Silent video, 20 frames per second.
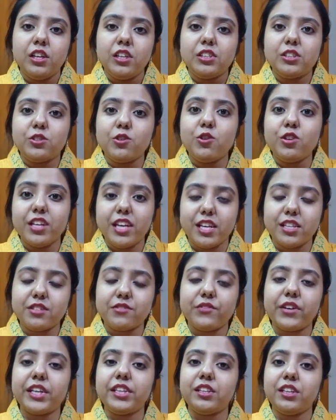So yes,
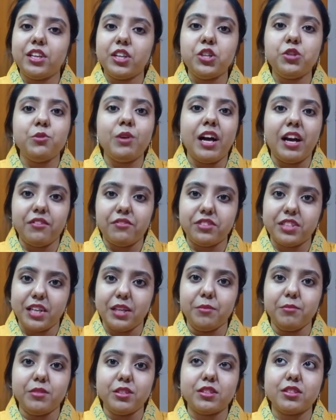finally you have
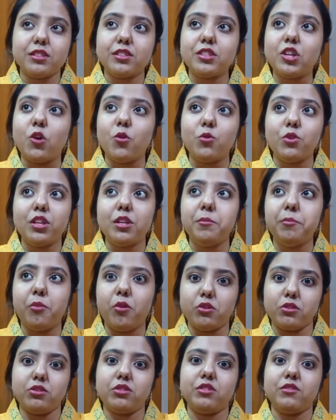time. This is the only
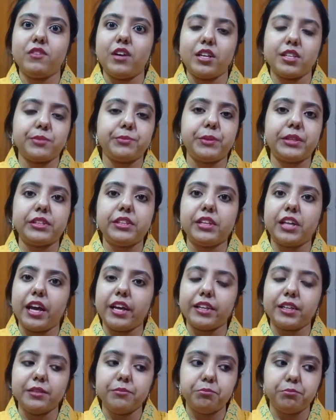positive aspect that
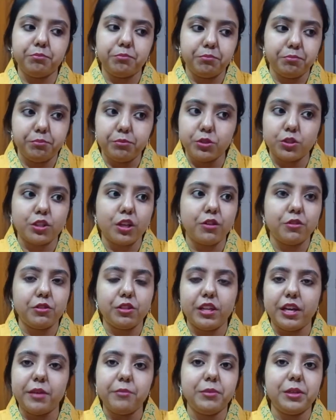I can put out
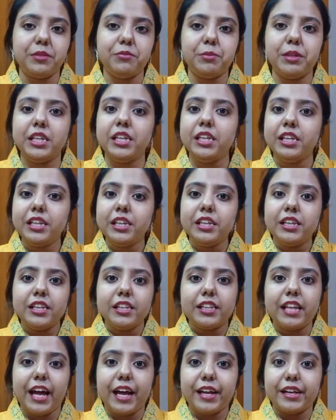there, maybe,
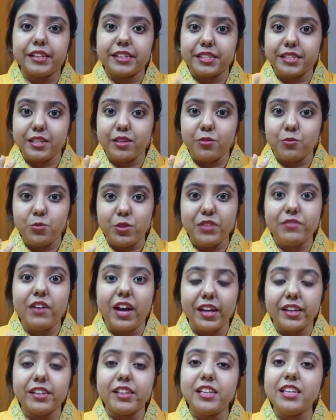that we
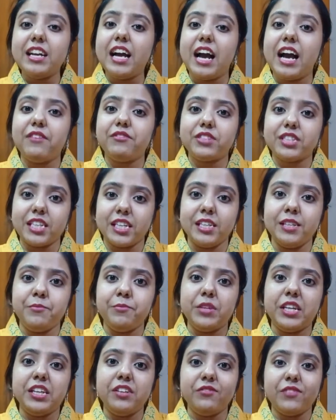finally have
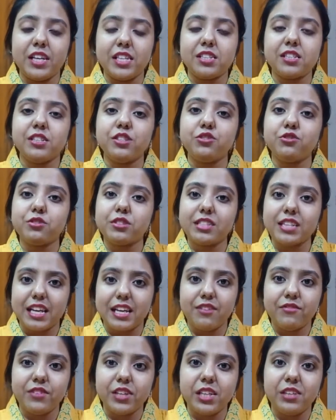time. Invest in
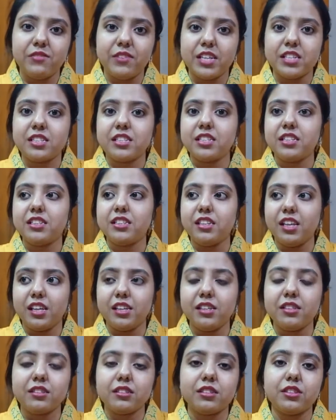yourself, invest in
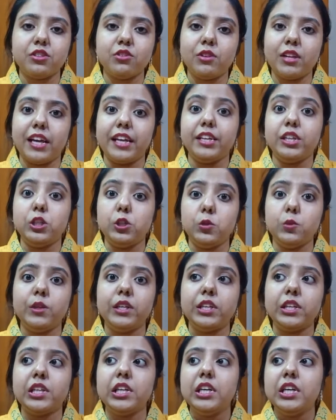things that you like
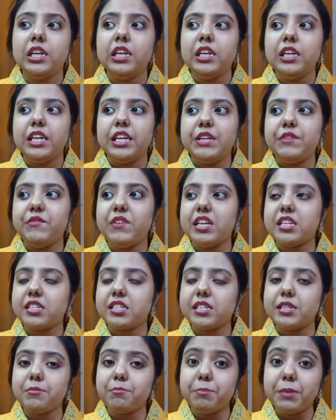doing,
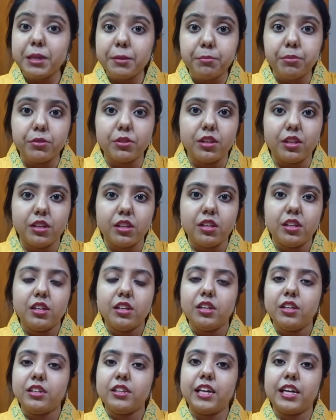invest in people
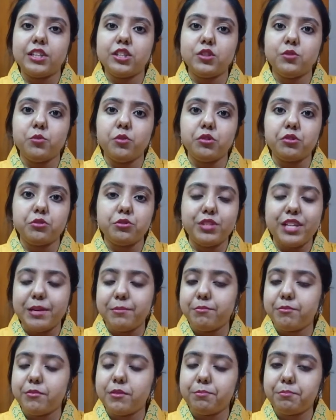that you want to
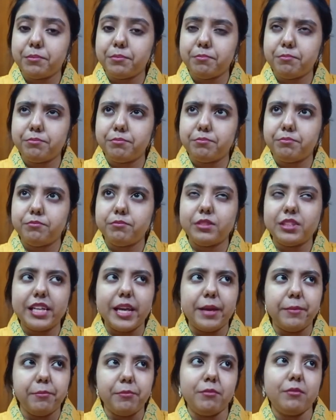
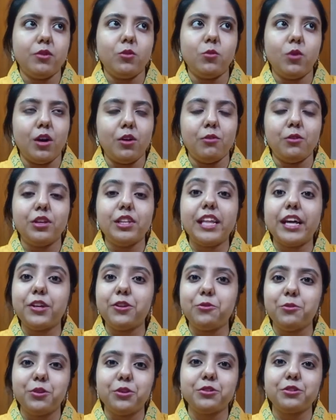that
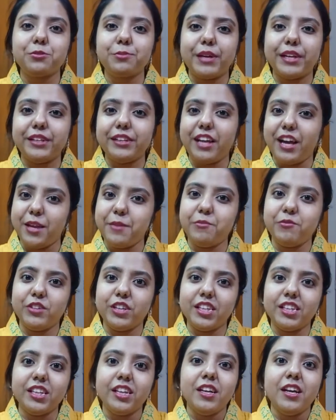you want to spend time
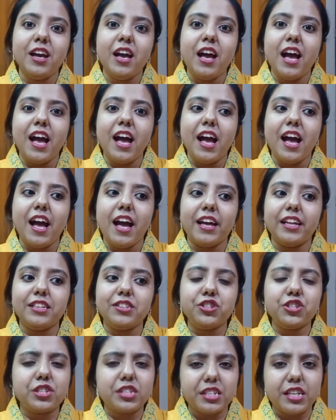with, and
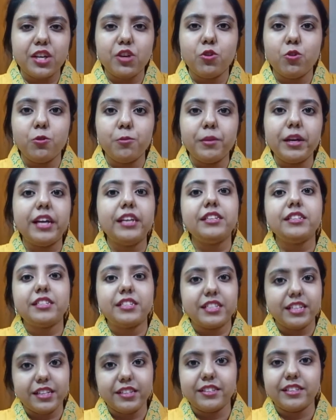just stay home and
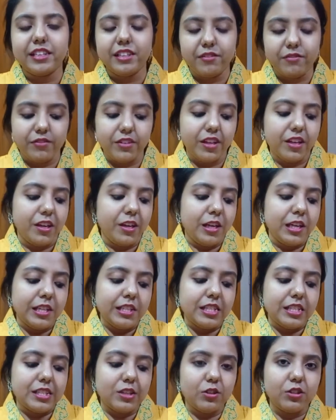stay safe.
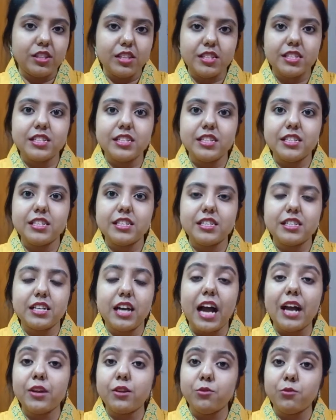So this is,
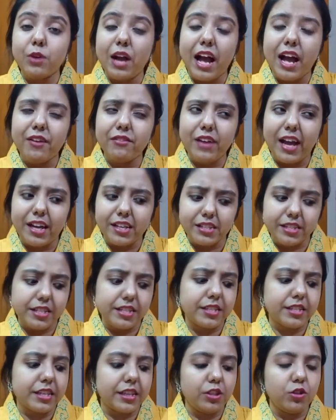I have
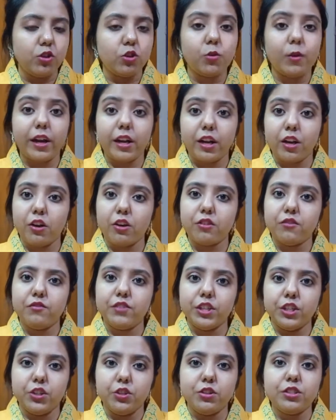actually scheduled quite a lot of
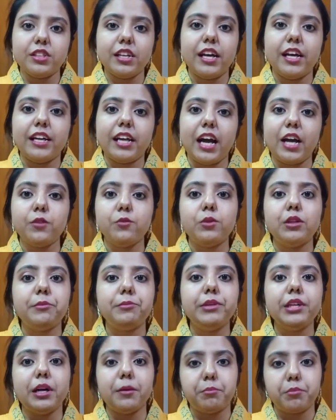videos and I will
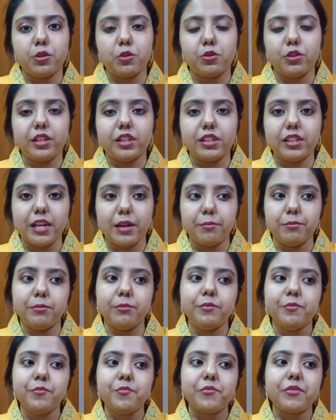be uploading them
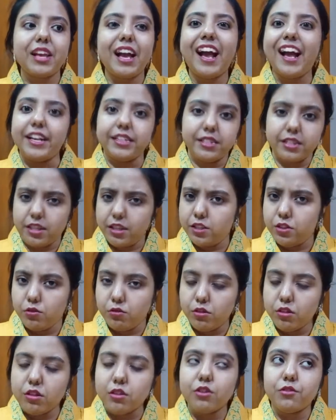as
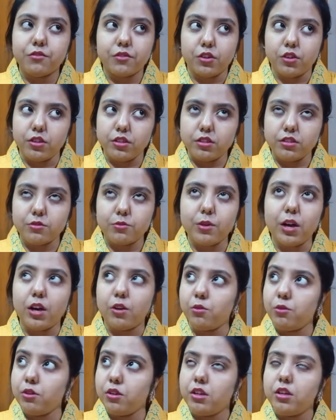scheduled, of course.
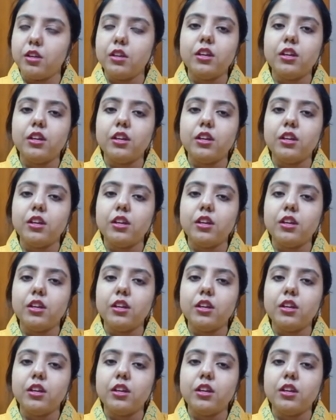Wow.